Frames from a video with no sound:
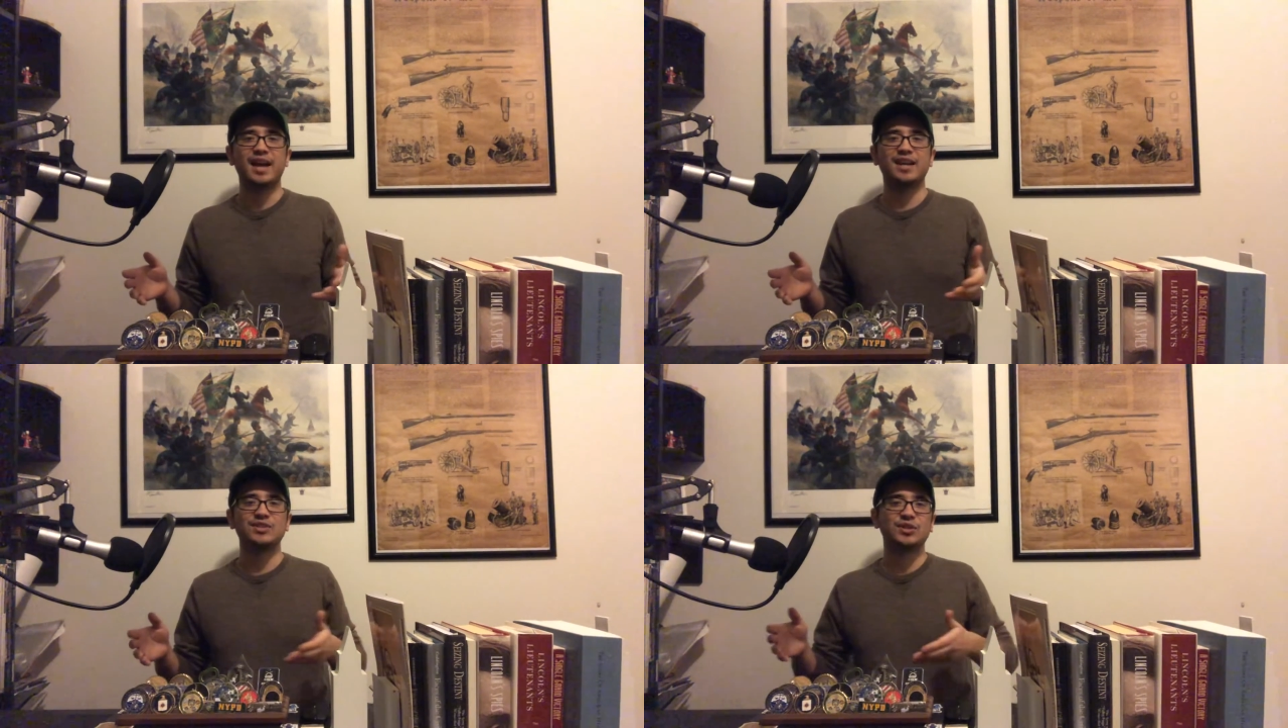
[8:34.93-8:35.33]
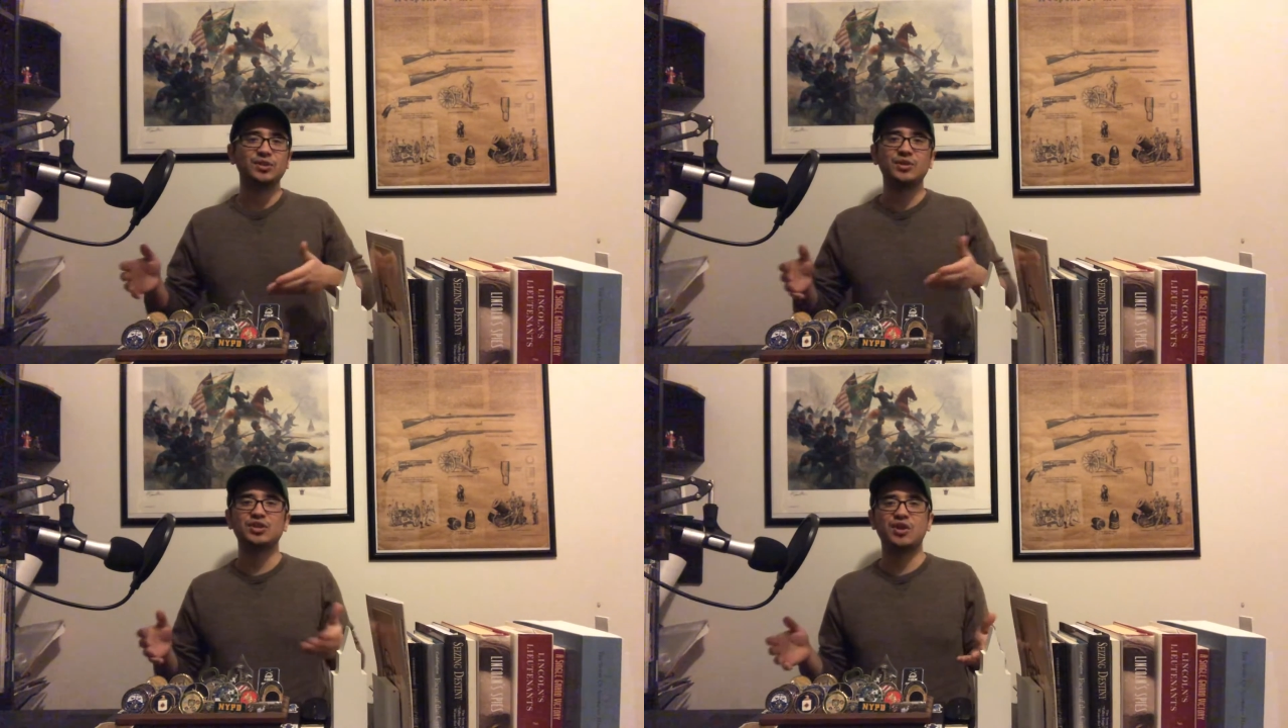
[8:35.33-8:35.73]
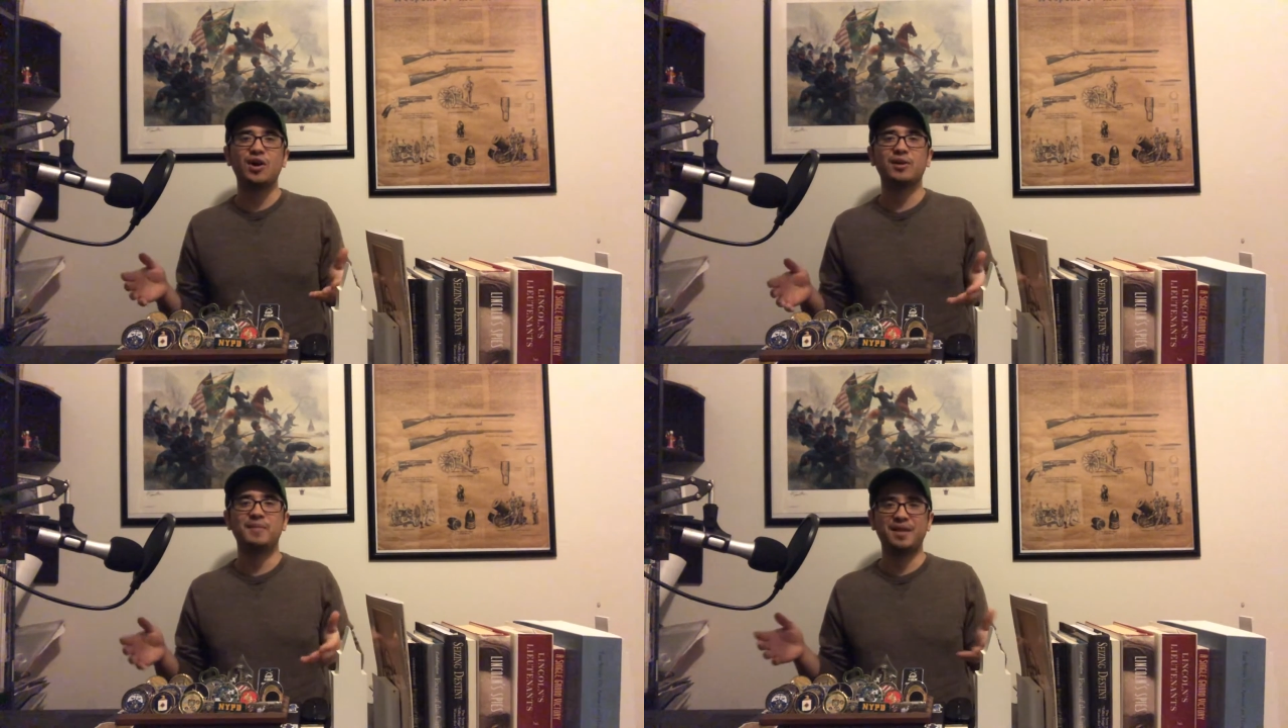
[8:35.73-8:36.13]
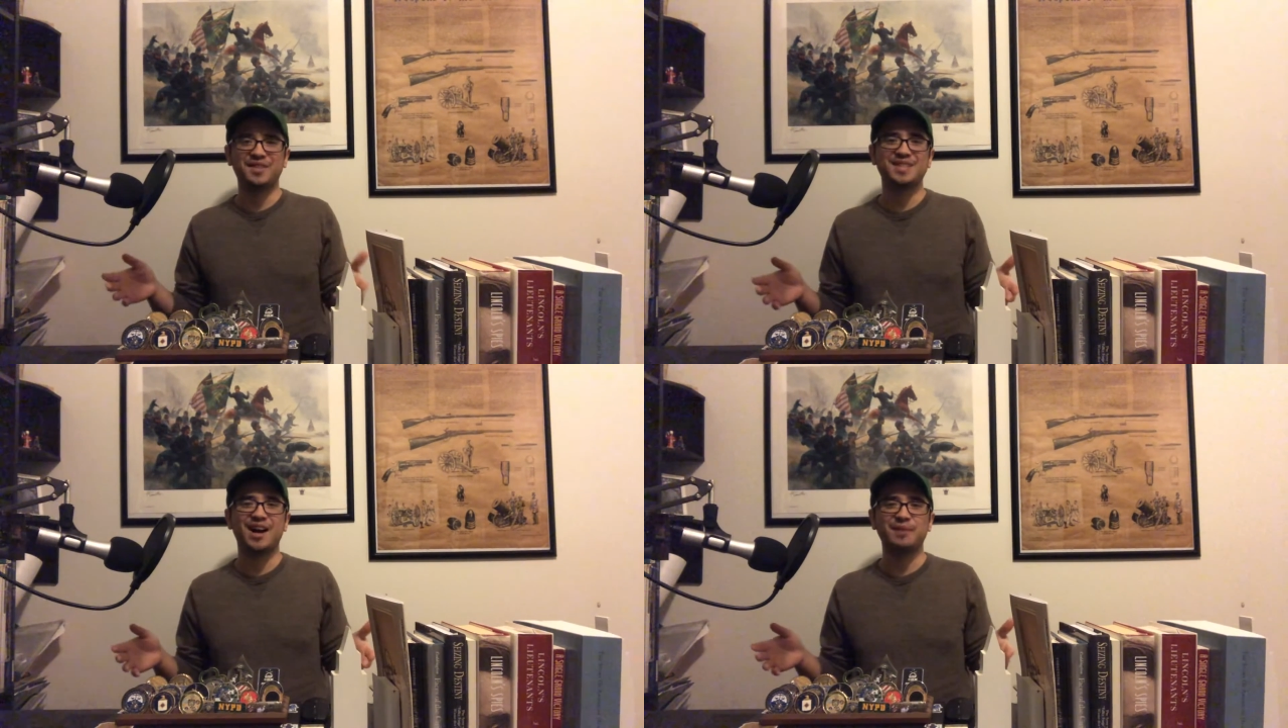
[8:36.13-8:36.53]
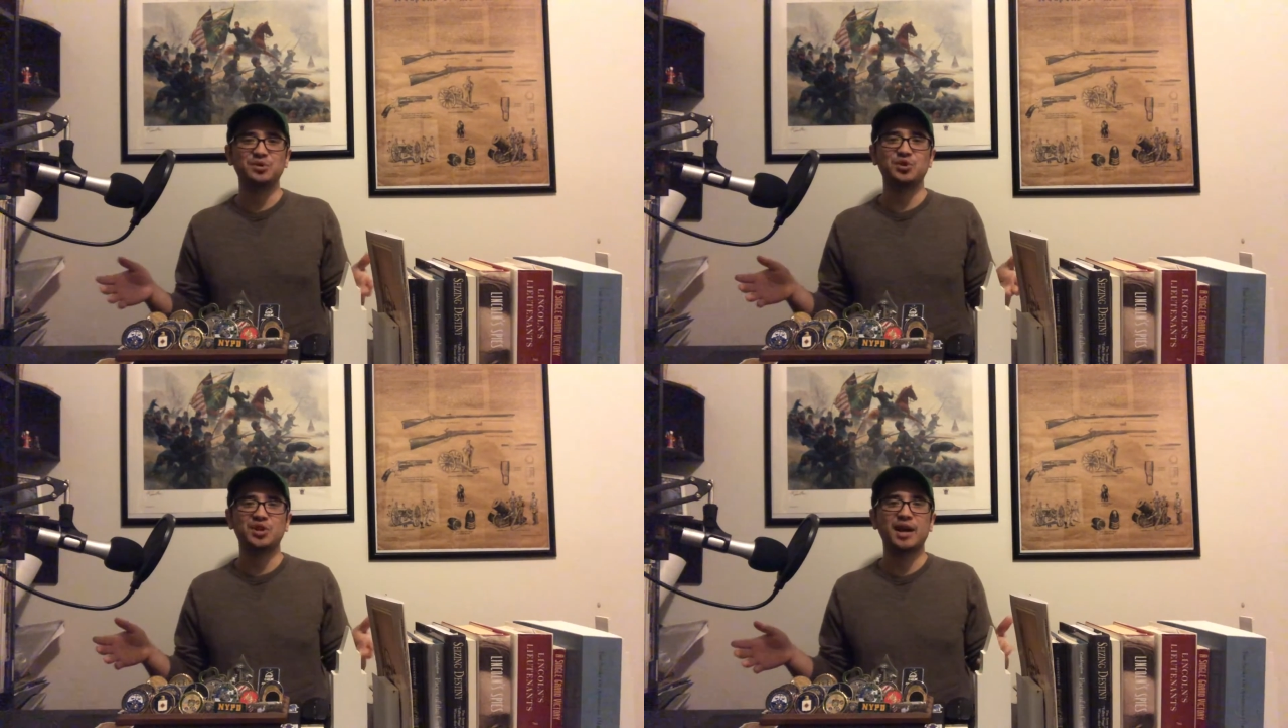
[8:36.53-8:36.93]
and so you can talk about the times
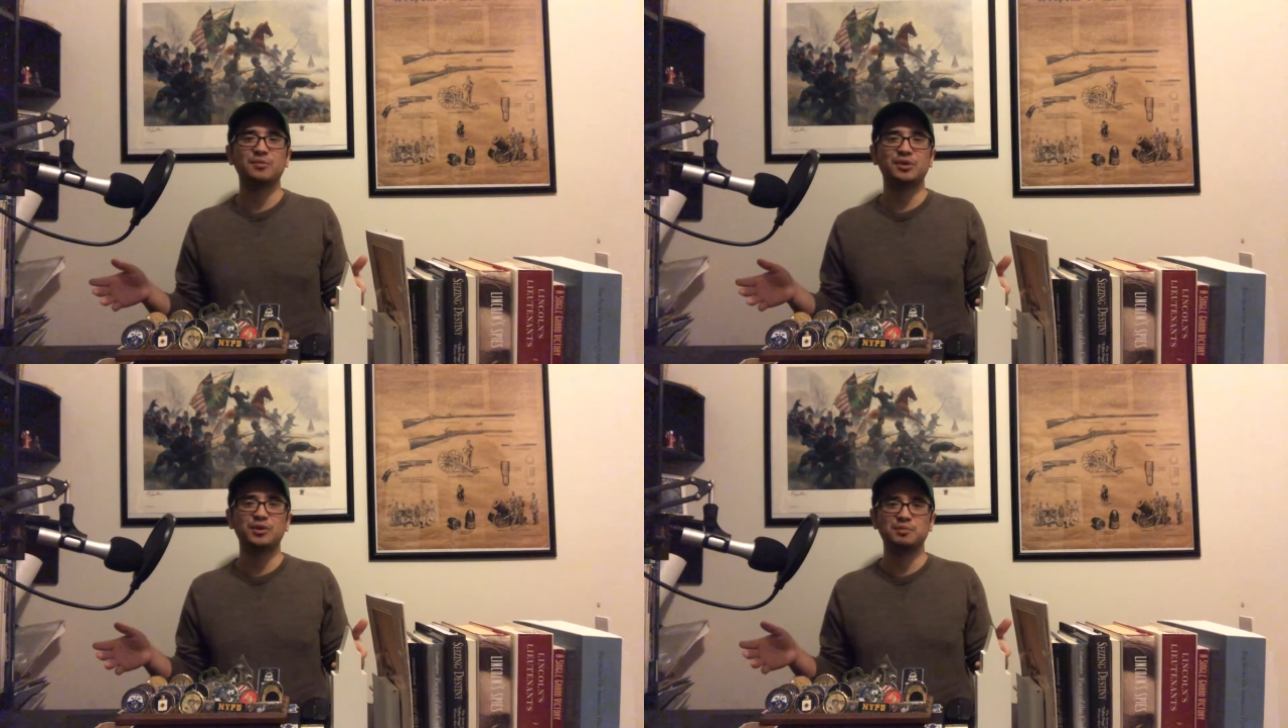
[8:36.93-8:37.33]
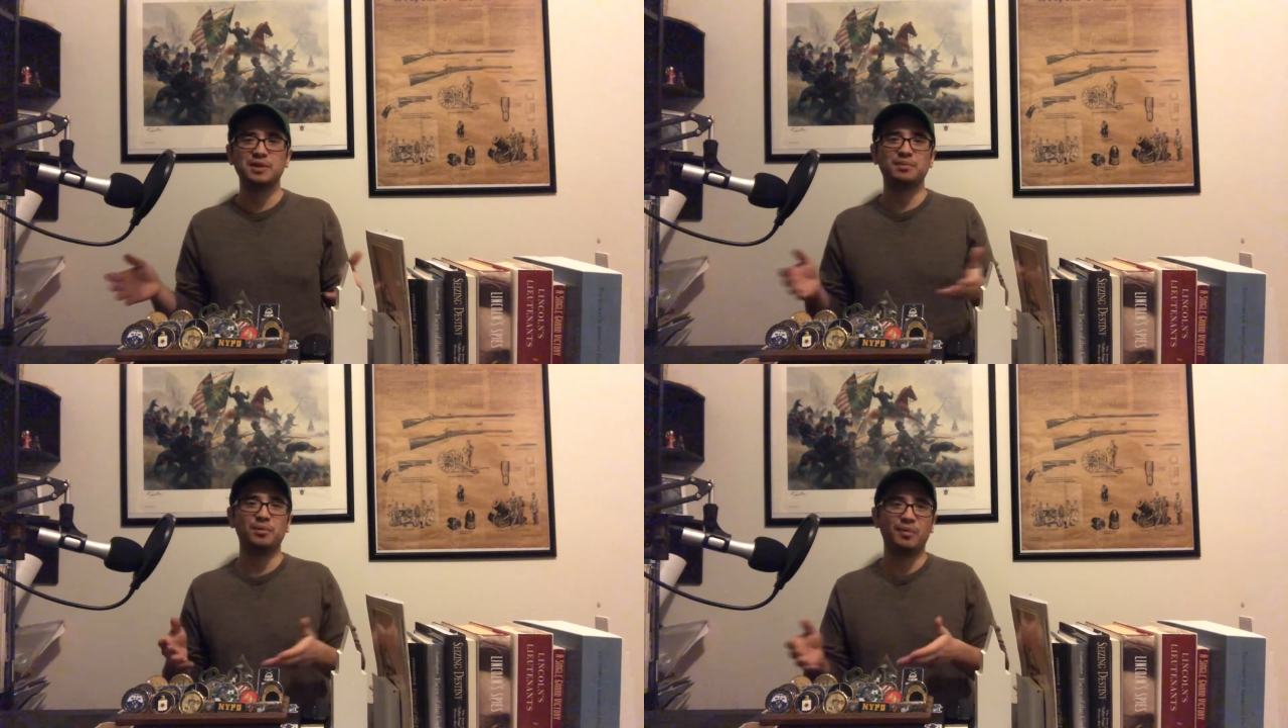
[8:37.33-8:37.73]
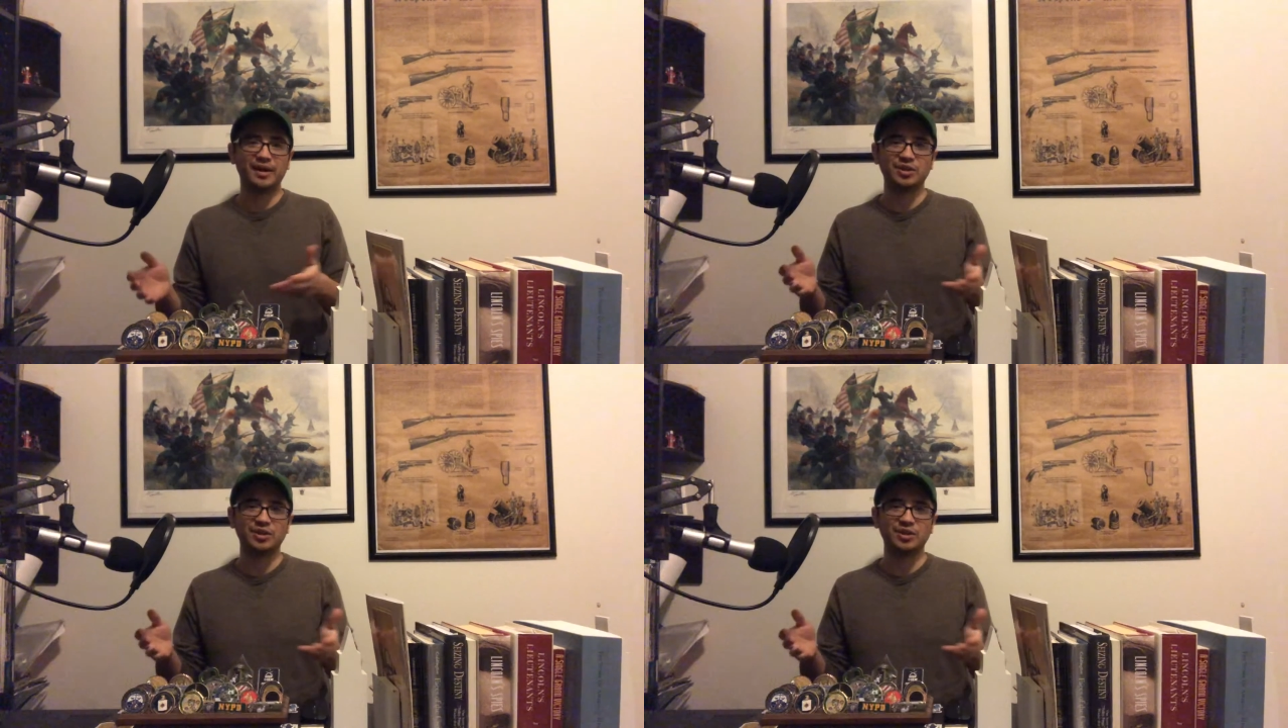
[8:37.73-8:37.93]
you shared with those people when